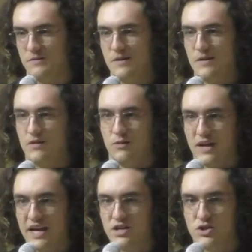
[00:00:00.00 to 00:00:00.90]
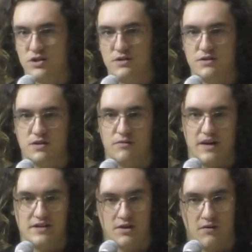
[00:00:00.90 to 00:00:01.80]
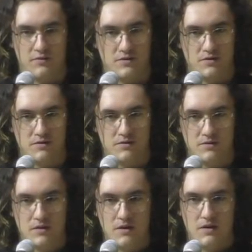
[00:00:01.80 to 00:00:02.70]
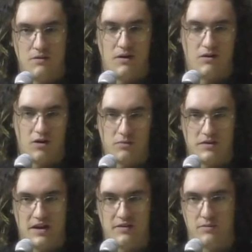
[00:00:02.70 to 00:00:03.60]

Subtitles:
Along with that, they'll post a location, a date, and a time with a photo,